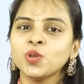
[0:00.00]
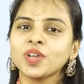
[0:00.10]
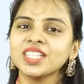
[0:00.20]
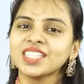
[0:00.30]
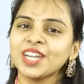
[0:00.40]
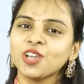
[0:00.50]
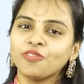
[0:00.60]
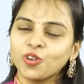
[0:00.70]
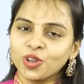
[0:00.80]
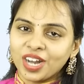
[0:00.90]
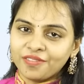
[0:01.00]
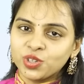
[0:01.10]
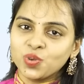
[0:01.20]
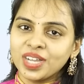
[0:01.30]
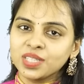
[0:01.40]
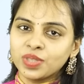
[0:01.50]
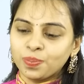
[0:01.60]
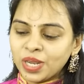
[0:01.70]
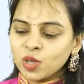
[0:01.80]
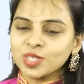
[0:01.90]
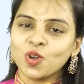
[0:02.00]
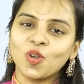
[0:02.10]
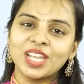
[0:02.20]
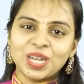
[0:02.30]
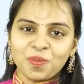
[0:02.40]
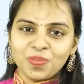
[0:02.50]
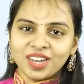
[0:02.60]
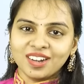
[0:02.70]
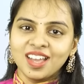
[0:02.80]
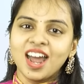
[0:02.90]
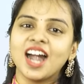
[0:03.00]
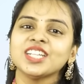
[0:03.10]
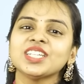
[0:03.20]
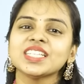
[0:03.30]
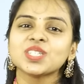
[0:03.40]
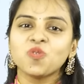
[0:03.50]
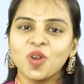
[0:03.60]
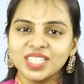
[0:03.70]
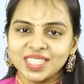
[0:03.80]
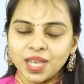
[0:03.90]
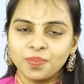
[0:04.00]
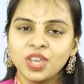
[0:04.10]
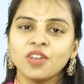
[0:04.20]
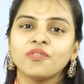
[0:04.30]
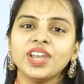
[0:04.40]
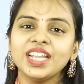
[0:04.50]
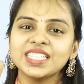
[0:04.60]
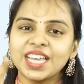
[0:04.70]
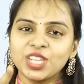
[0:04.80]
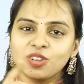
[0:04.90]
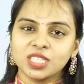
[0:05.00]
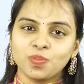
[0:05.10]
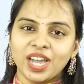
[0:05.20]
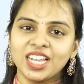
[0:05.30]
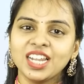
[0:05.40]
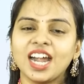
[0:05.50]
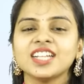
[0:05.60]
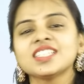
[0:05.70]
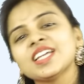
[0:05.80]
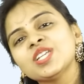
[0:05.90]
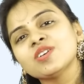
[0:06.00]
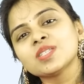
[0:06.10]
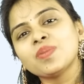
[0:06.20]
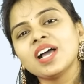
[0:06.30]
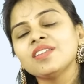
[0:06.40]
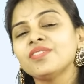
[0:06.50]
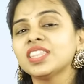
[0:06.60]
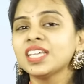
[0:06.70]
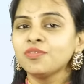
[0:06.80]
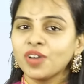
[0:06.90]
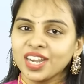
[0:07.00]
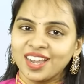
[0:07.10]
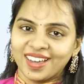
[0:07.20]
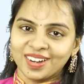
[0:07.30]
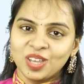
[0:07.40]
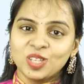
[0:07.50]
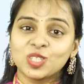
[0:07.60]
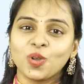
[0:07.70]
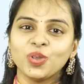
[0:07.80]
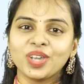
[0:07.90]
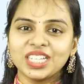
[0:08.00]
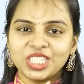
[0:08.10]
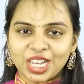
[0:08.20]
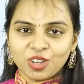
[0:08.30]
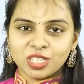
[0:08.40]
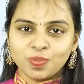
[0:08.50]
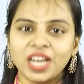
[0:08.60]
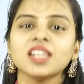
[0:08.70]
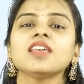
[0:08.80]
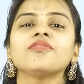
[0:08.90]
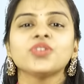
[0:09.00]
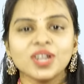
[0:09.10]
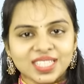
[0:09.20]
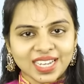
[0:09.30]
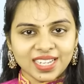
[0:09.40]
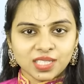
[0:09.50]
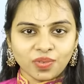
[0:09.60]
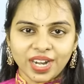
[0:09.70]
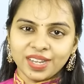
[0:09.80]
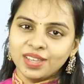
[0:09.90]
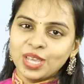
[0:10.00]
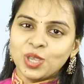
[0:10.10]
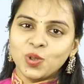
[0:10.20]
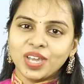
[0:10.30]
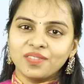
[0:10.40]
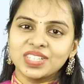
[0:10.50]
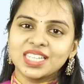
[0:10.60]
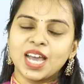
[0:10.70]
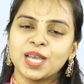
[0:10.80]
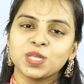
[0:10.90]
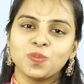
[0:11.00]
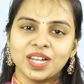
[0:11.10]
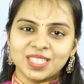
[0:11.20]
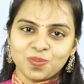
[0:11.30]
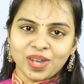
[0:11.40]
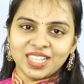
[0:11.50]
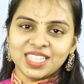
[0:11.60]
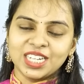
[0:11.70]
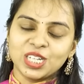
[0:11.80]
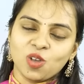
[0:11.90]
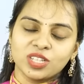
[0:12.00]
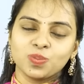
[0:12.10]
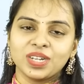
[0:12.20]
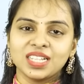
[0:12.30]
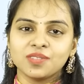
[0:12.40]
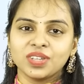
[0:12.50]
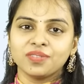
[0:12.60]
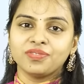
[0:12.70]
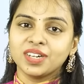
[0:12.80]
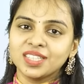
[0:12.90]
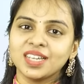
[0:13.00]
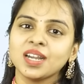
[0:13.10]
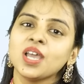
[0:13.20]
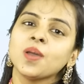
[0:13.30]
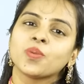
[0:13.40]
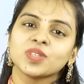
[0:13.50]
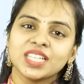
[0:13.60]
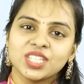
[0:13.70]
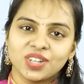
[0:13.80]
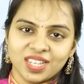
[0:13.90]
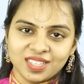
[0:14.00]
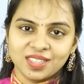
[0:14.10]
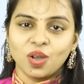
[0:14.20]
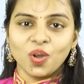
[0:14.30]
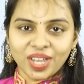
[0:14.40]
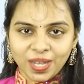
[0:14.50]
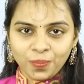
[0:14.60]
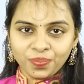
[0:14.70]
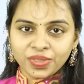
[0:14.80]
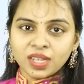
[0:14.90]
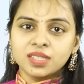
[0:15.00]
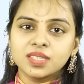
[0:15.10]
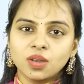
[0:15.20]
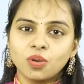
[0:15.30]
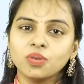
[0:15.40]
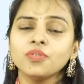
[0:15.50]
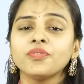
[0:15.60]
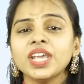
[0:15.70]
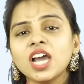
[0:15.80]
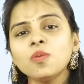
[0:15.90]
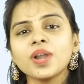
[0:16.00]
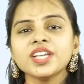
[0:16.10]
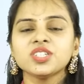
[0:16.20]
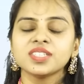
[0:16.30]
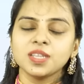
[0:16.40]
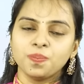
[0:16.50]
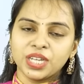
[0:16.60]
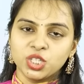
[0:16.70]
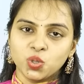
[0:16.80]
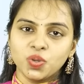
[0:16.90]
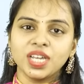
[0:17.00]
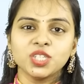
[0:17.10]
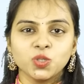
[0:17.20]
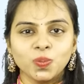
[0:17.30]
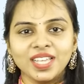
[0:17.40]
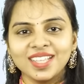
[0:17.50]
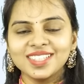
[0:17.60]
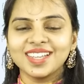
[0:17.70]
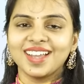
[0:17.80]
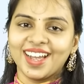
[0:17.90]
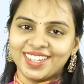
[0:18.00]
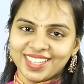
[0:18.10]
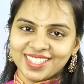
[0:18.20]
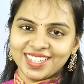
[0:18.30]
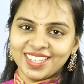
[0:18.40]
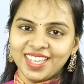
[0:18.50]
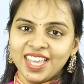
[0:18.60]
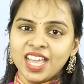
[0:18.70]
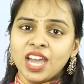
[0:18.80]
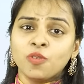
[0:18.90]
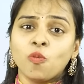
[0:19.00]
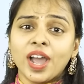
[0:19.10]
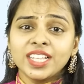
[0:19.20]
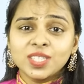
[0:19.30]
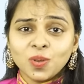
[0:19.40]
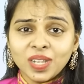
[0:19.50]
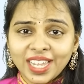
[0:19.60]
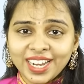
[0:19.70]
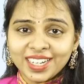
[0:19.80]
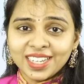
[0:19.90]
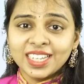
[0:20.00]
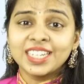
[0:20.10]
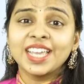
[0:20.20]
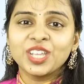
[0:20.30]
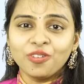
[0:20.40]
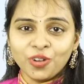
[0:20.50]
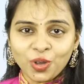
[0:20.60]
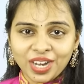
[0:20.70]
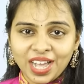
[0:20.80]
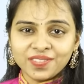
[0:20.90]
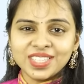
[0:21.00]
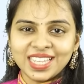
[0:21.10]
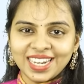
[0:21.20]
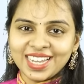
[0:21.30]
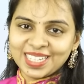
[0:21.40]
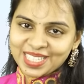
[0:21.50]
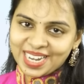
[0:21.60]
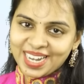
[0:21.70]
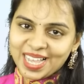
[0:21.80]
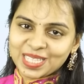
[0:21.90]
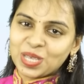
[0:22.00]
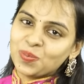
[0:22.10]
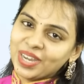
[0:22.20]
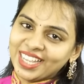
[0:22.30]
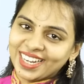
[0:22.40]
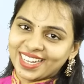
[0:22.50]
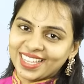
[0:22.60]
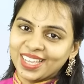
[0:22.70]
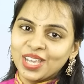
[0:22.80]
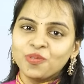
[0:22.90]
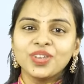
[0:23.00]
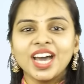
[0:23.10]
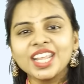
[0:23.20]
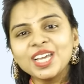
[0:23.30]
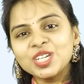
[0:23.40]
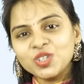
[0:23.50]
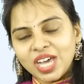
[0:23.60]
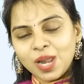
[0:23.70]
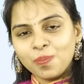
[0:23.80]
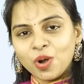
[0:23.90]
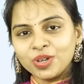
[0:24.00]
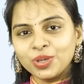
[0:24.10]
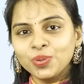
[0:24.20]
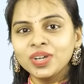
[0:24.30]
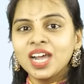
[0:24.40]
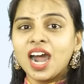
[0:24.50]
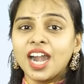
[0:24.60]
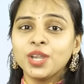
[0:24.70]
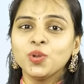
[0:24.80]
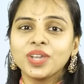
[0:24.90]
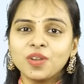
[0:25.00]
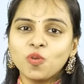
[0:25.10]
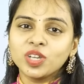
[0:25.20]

you can send your photograph to us with the below scrolling number and just WhatsApp. We design your smile and send your smile within one hour. So you can check your smile. If you are satisfied, you can visit Hyderabad Smiles Dental Hospitals for the further procedurals. Okay. So we have branches in Panjagutta, Jubilee Hills and High Tech City. Why so late? Take your photographs, click and send us immediately. We are here to help out you and you can